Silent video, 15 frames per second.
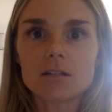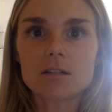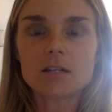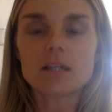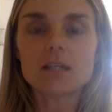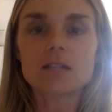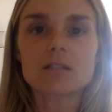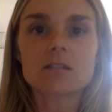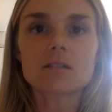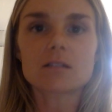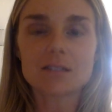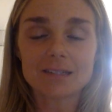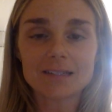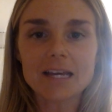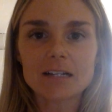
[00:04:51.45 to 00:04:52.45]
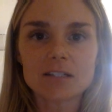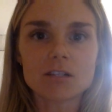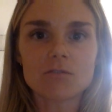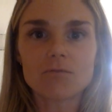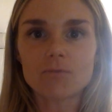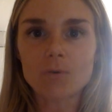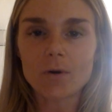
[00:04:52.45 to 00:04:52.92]
is
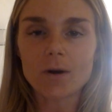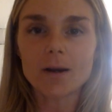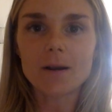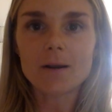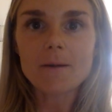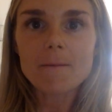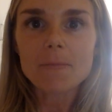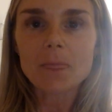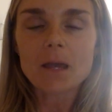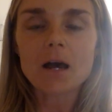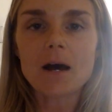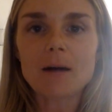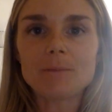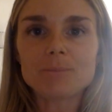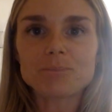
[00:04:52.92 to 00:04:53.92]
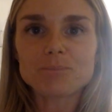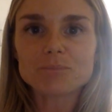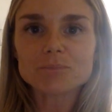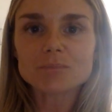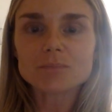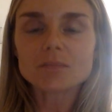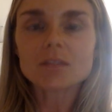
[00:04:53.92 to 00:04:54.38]
selected for,
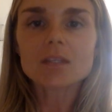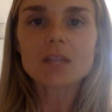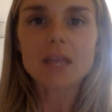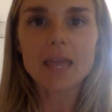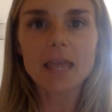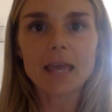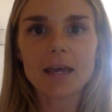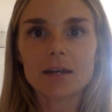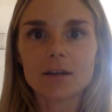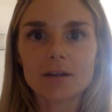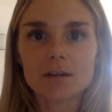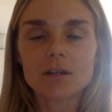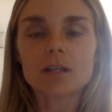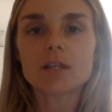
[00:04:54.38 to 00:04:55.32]
and